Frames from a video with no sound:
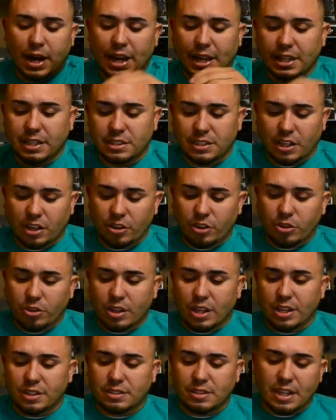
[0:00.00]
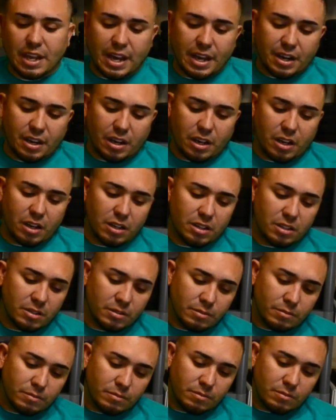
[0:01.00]
I can tell you this, that
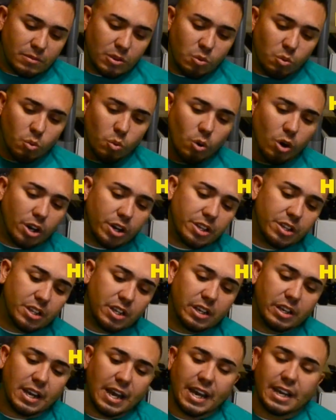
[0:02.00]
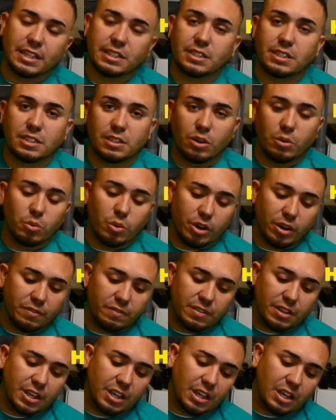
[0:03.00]
one of the lights,
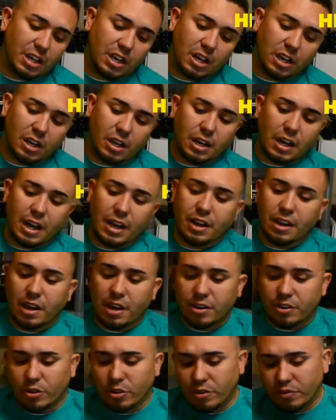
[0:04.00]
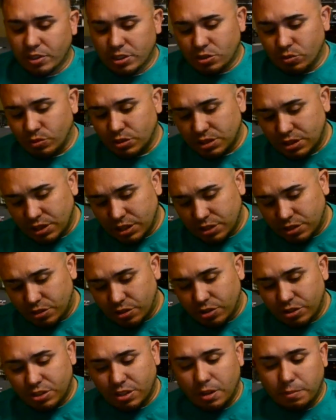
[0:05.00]
I don't know if it's a
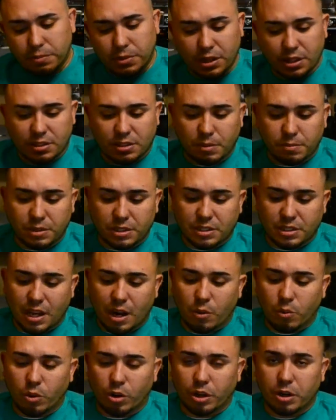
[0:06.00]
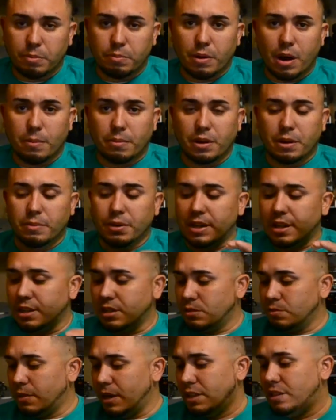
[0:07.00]
resistor or something's not working properly
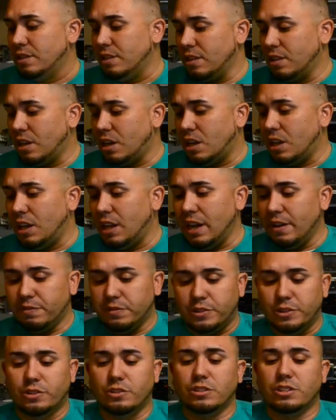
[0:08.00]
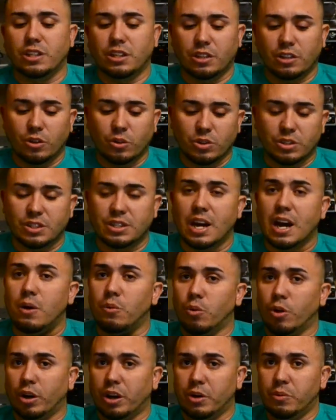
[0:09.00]
because my left turn signal is not
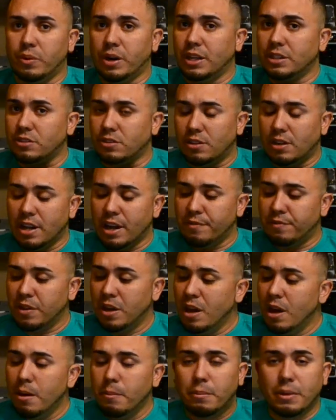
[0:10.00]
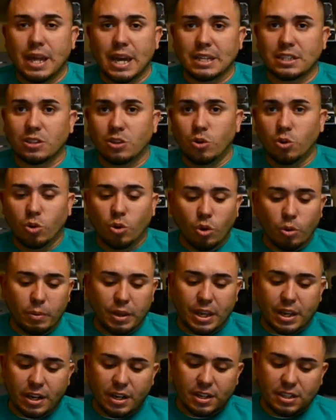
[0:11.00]
working when I turn left. But that's cool
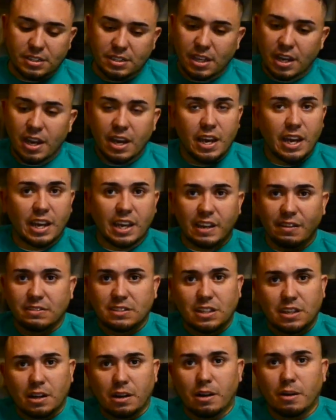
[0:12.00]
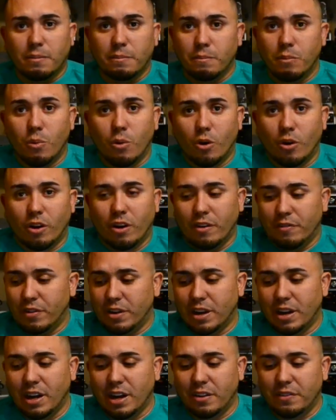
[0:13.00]
because it gives it a more of
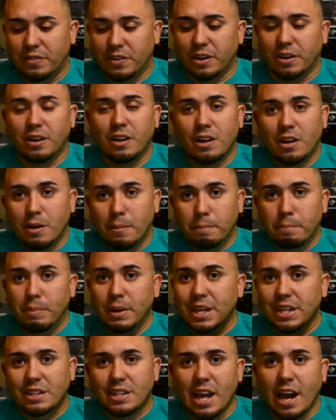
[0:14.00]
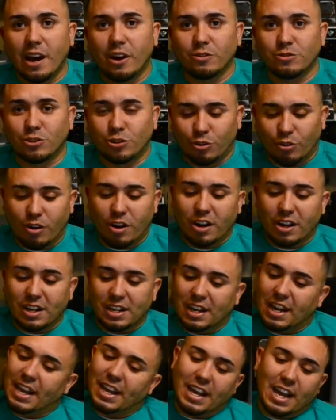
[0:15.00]
a beat down truck
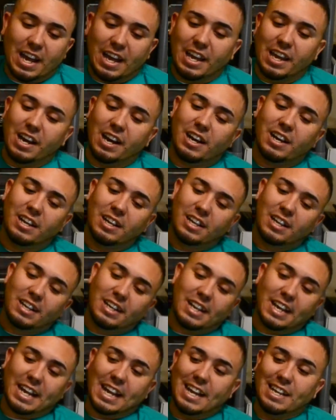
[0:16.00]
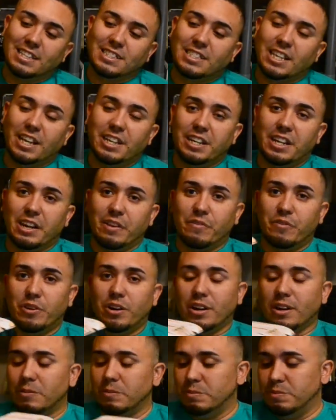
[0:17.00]
like I intended it
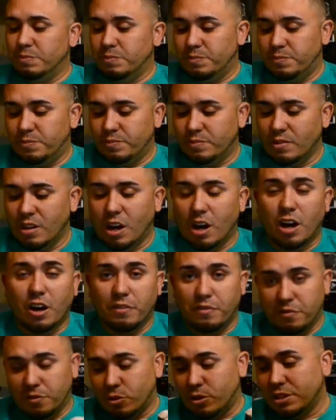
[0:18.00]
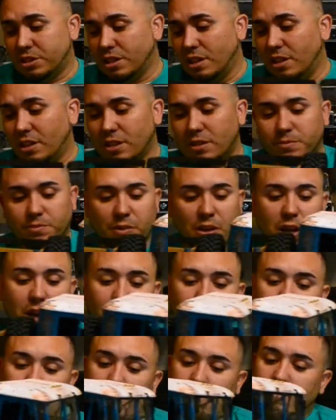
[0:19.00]
for it to look.
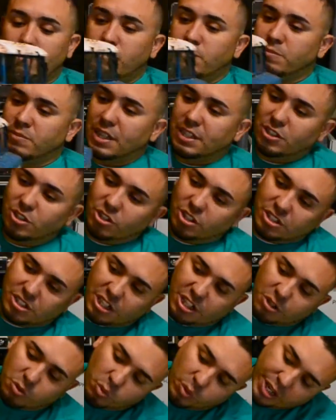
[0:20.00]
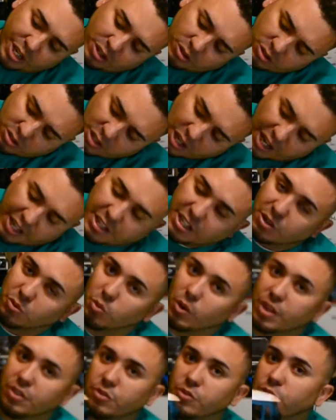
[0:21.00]
As you can see, the wheels, I did
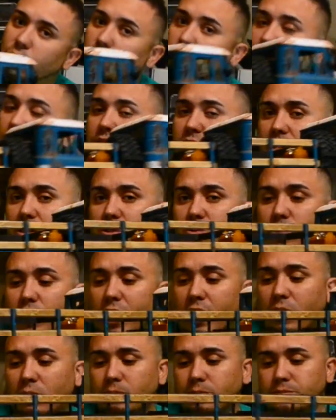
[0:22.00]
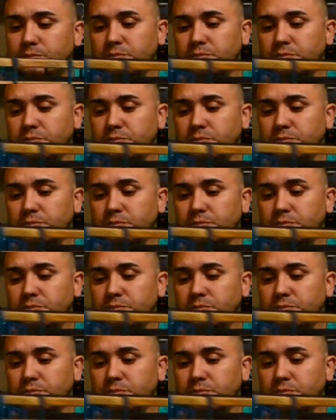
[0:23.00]
weather the wheels as well.